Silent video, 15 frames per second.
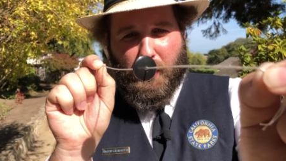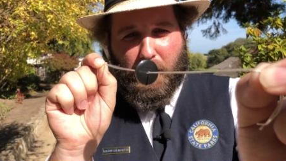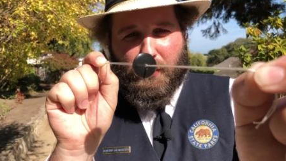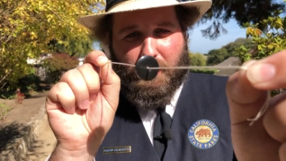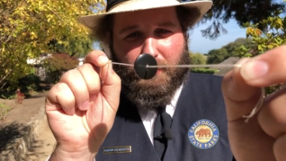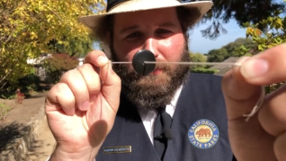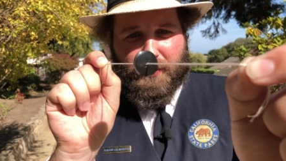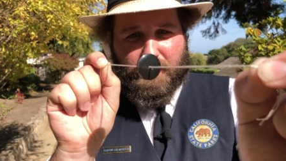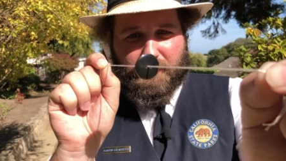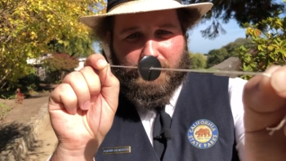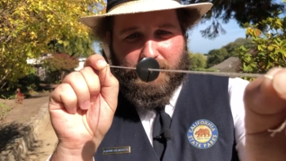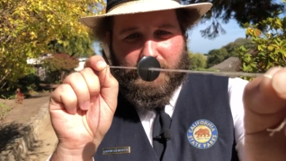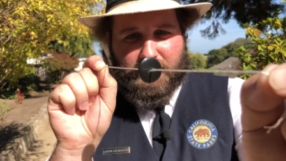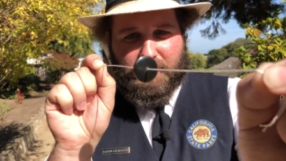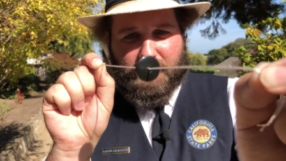
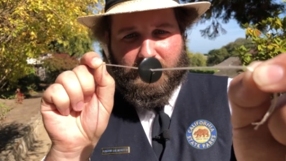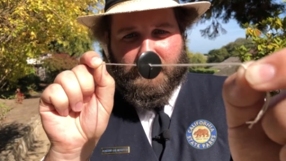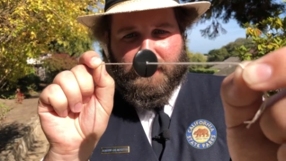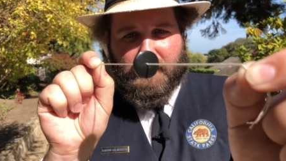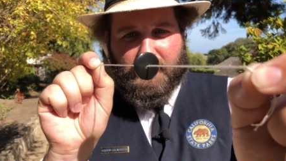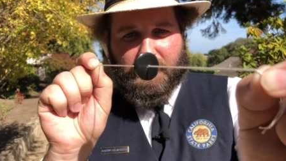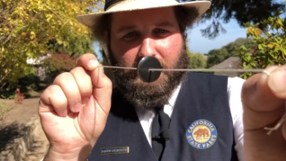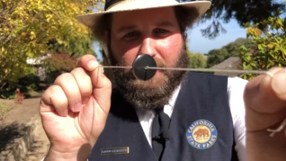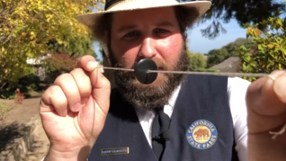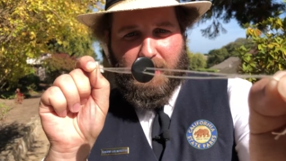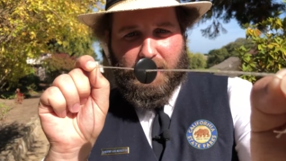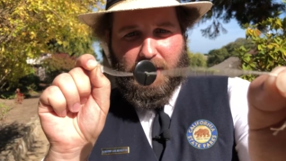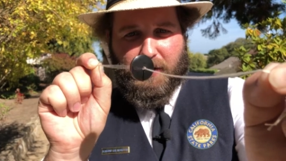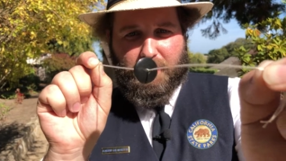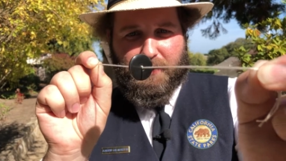almost like a
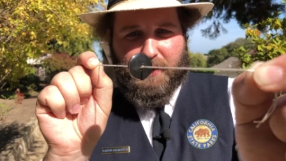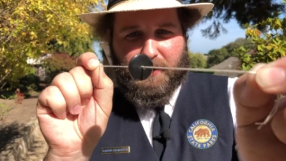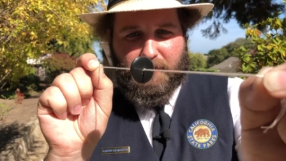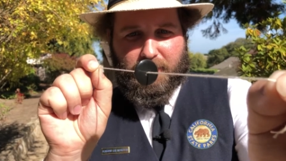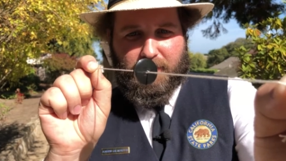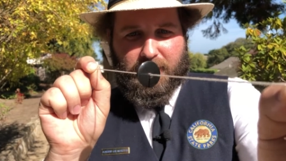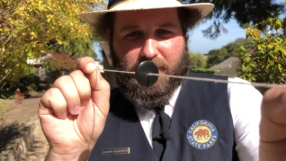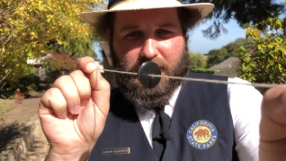yo-yo.